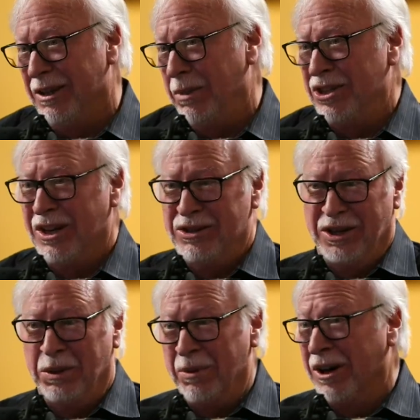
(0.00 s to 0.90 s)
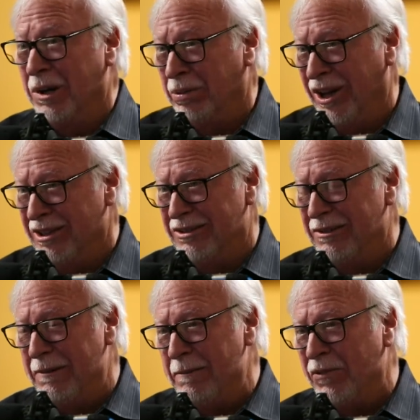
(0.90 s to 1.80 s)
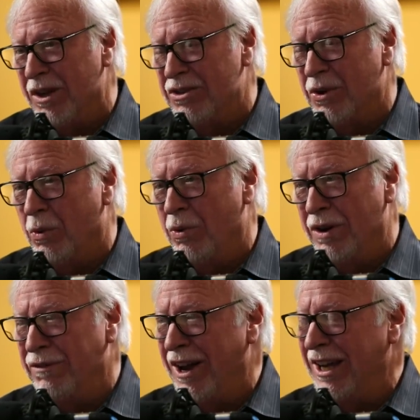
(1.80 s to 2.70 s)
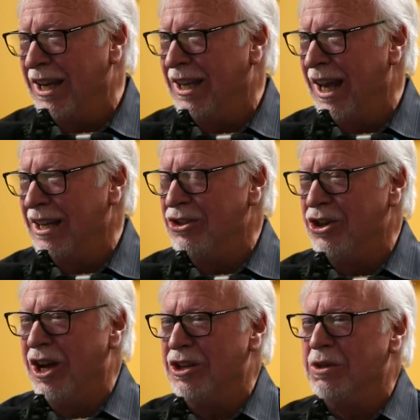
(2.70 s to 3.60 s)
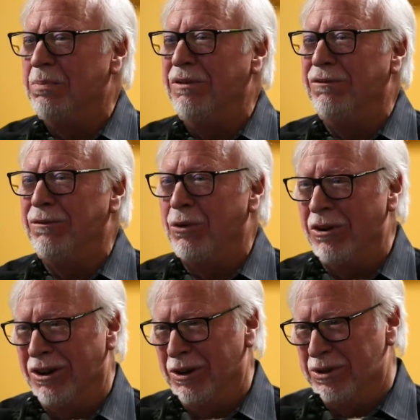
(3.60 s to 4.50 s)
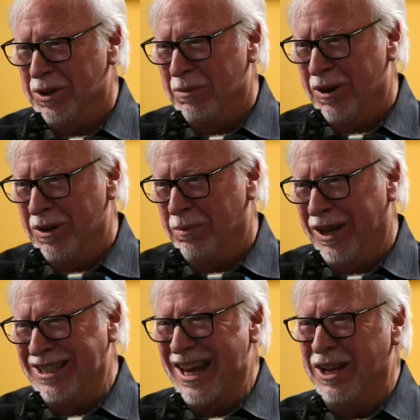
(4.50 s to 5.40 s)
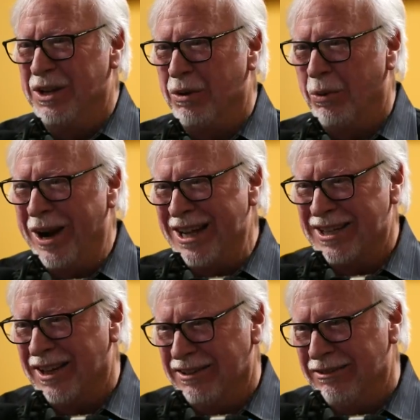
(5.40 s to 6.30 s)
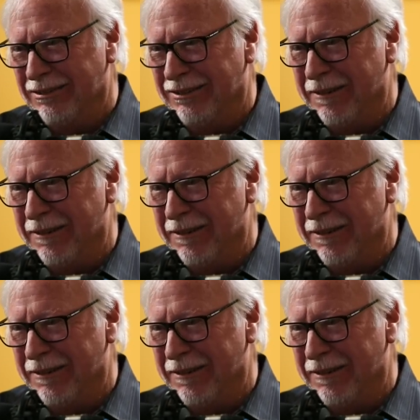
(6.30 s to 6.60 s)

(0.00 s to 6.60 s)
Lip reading: It's going to be judged in the marketplace. So what if I could get judged before it goes in the marketplace and correct it?